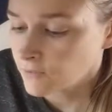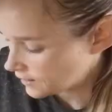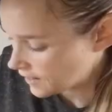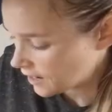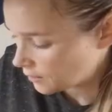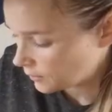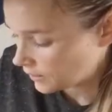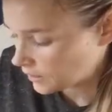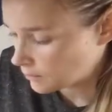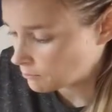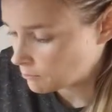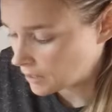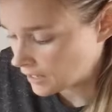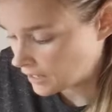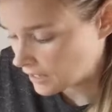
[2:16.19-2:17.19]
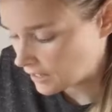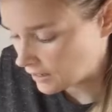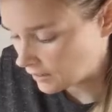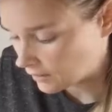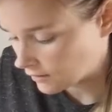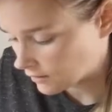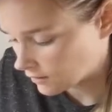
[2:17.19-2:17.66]
Now we can
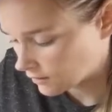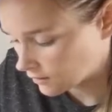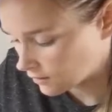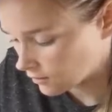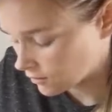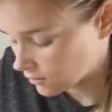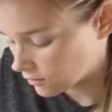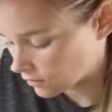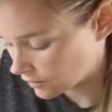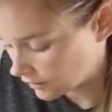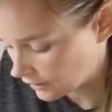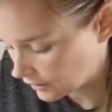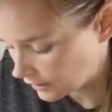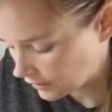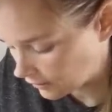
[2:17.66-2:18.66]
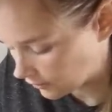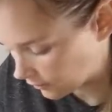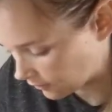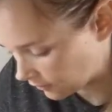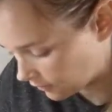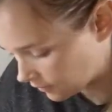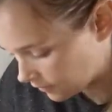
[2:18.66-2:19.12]
pin on
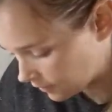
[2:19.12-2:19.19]
here,